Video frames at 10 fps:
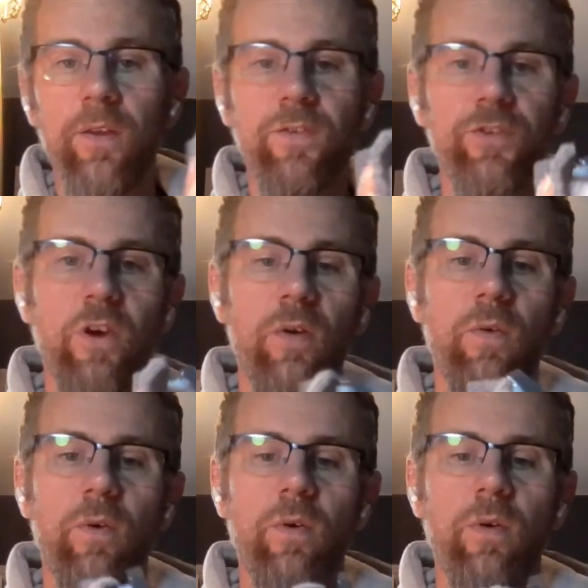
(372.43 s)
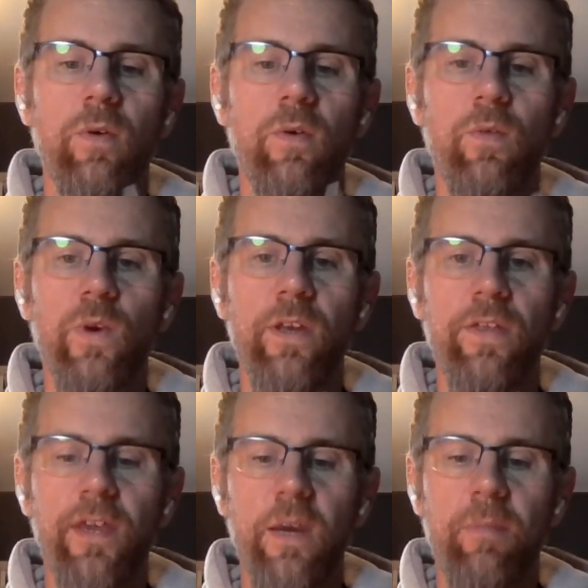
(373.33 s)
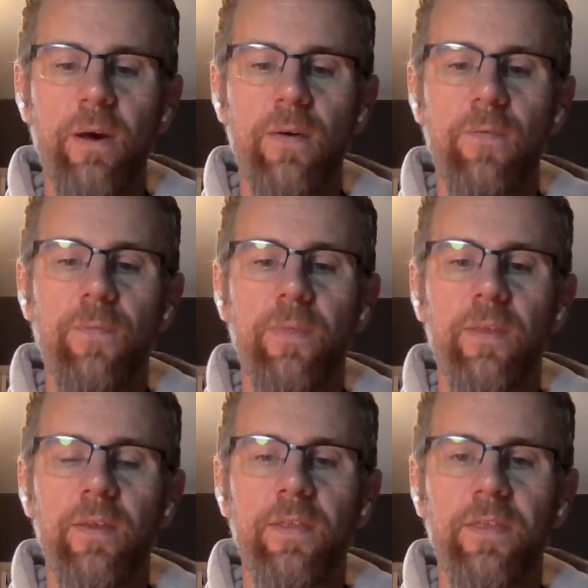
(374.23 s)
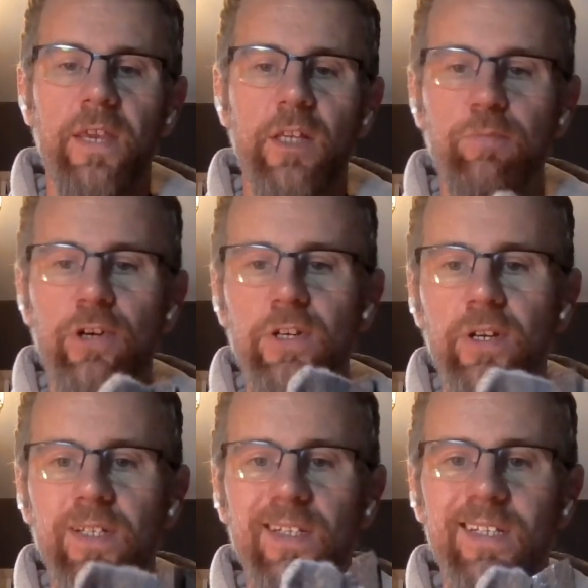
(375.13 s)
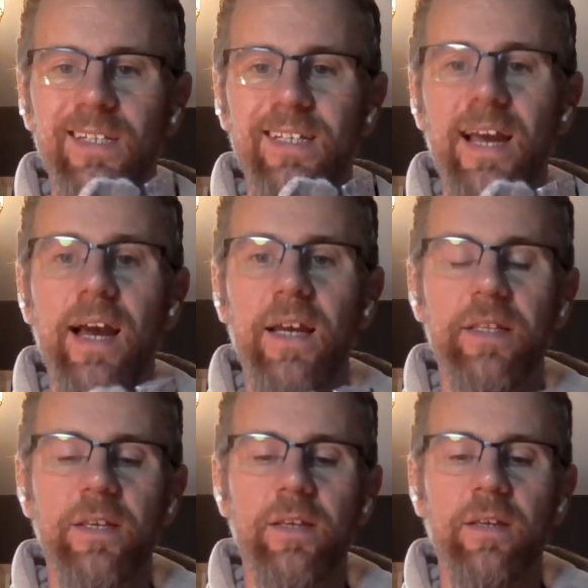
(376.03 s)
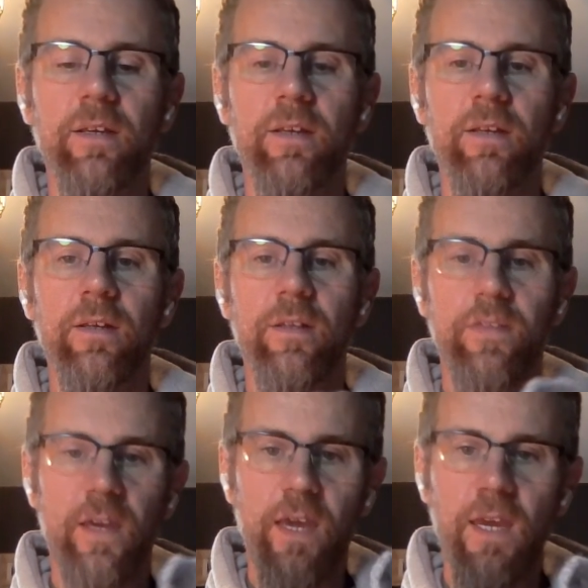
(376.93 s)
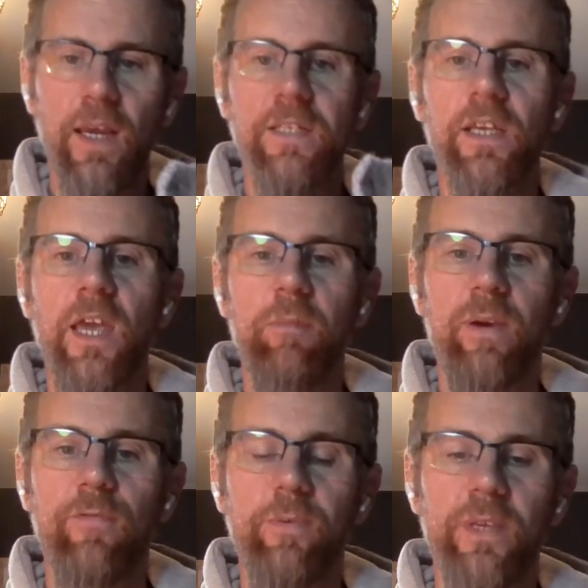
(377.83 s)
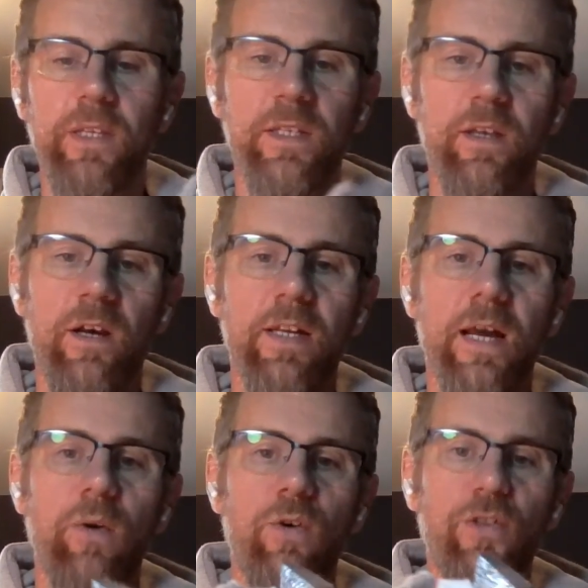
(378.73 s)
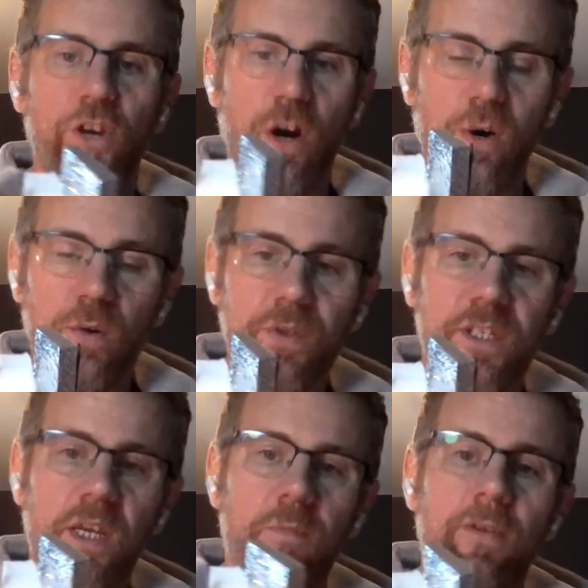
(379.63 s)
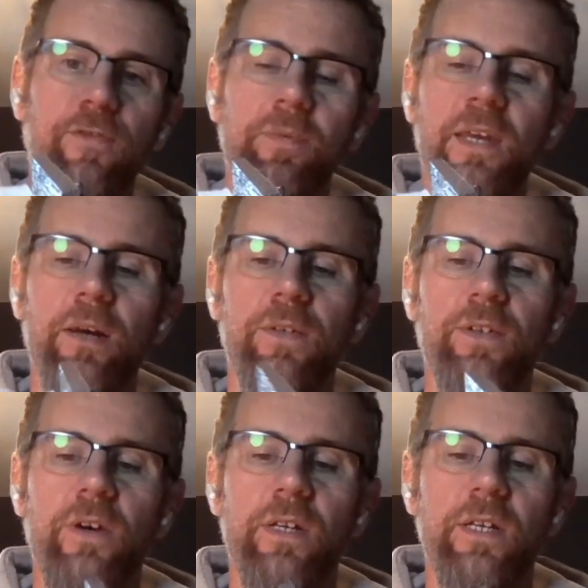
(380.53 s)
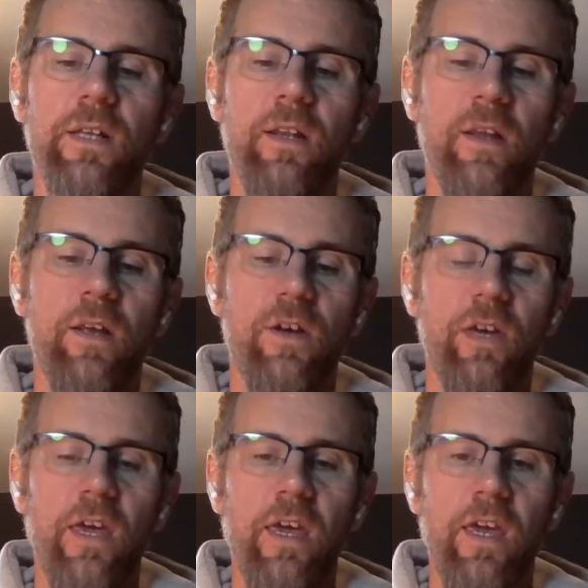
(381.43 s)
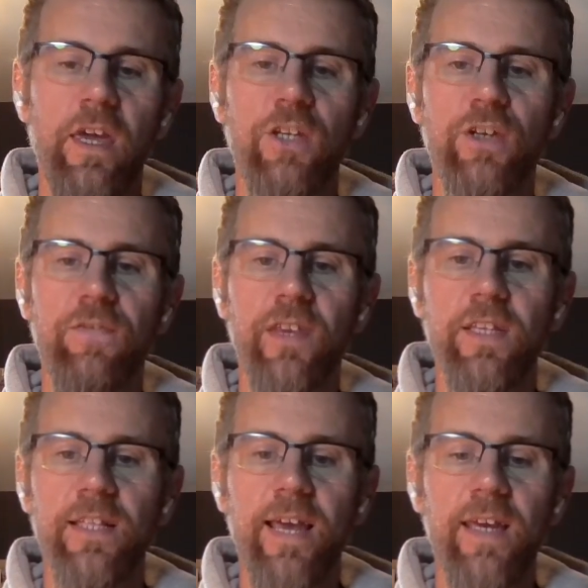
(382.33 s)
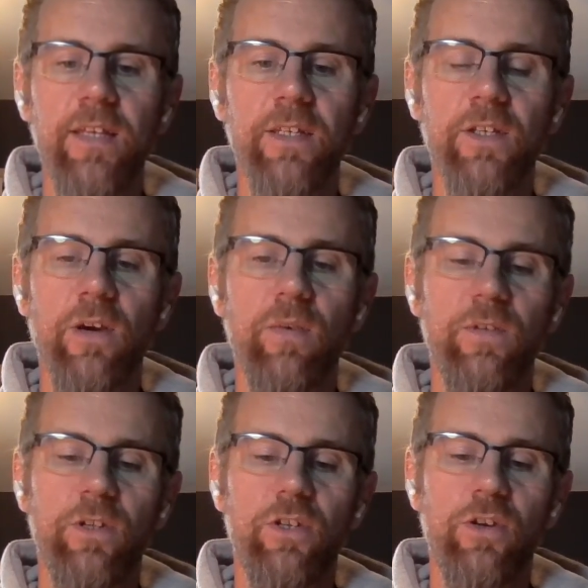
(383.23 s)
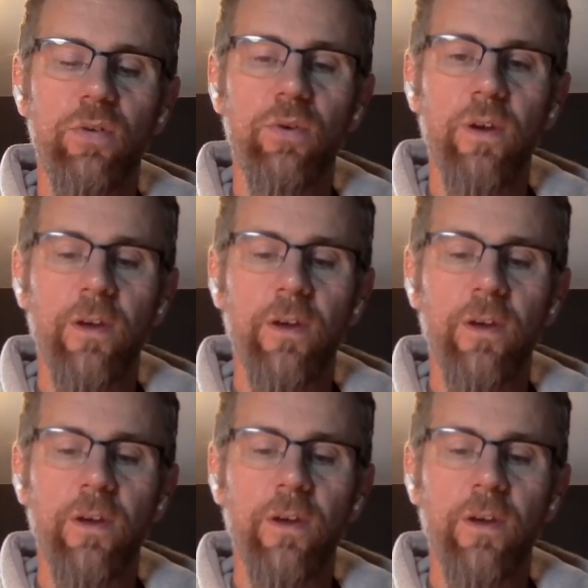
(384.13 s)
So when you think about these products stacked, the heat escaping from the inside out or the cold seeping from the outside in, each of these layers is going to do,